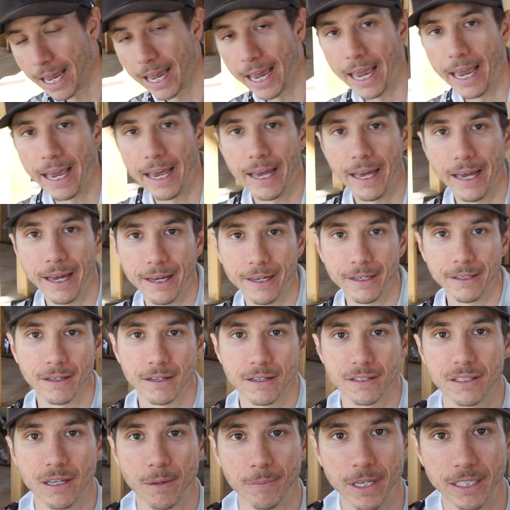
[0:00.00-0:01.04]

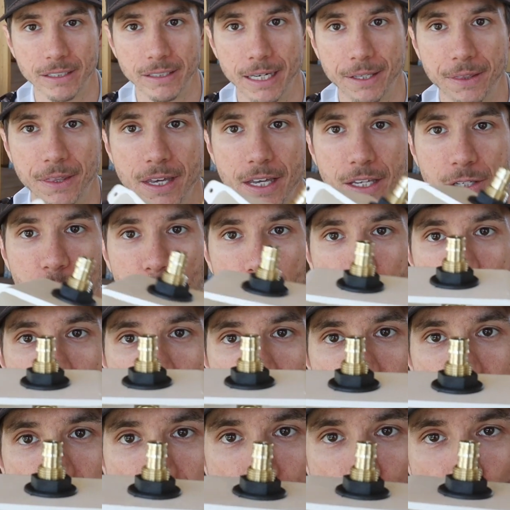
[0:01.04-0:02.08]
and something like this, which
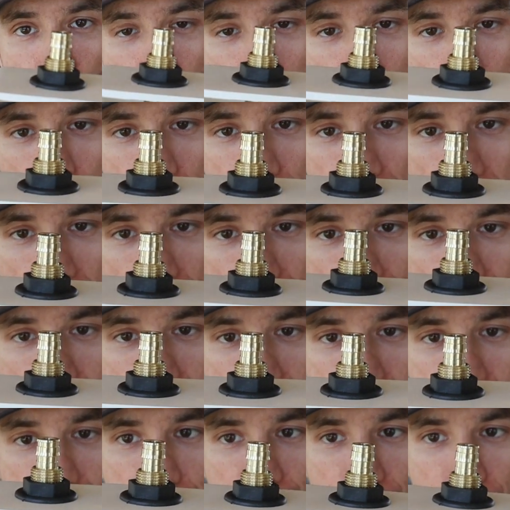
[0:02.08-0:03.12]
is a water
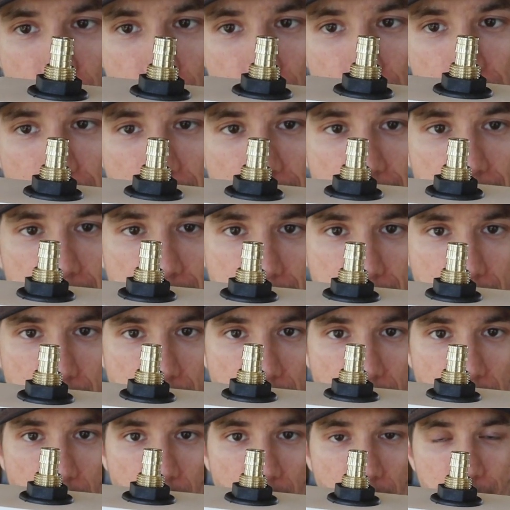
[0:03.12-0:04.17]
box for
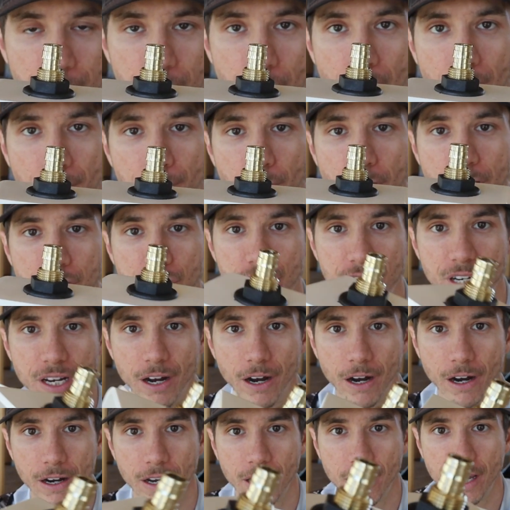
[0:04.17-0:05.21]
a fridge
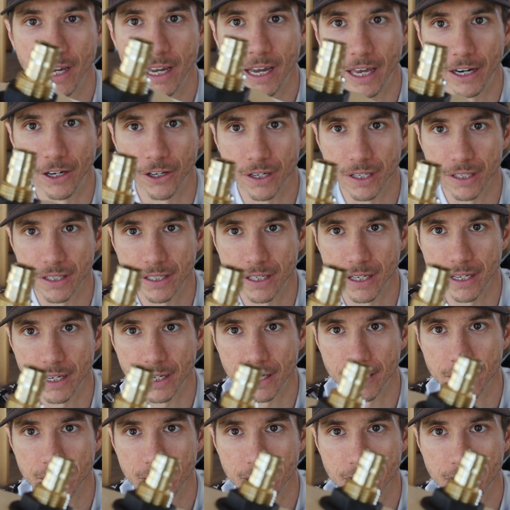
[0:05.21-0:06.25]
here. And you can
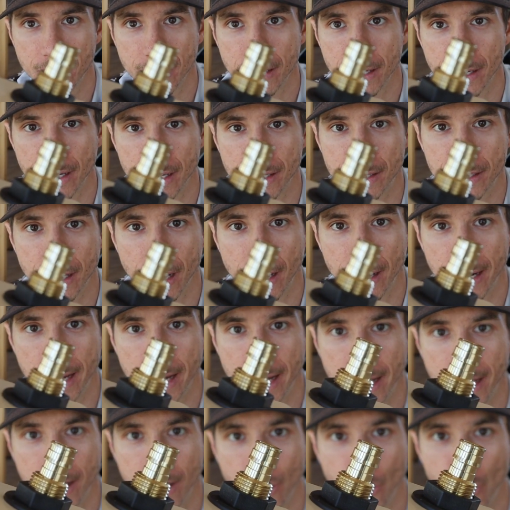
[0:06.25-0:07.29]
see it's got
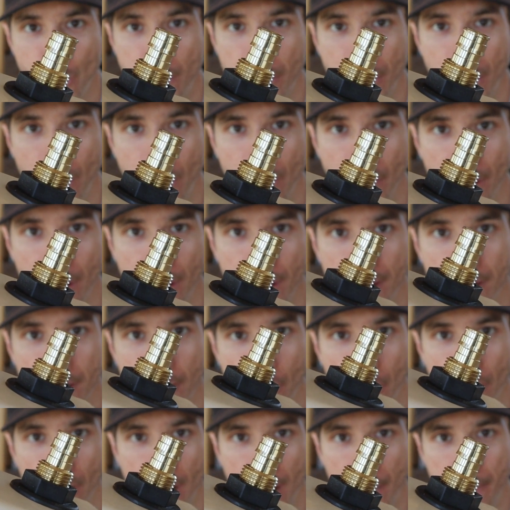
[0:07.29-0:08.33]
a Uponor
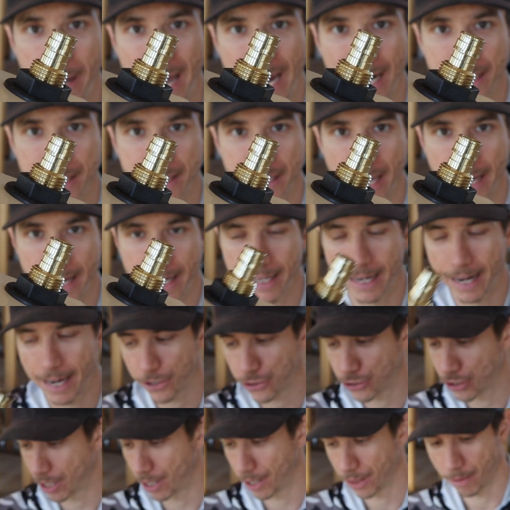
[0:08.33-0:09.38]
or a Pex A
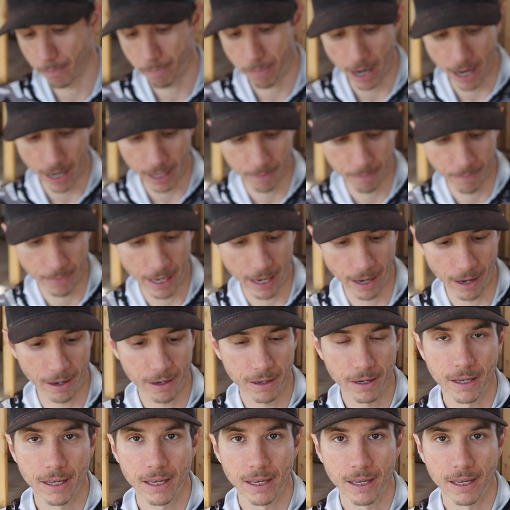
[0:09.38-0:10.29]
connection on the bottom there.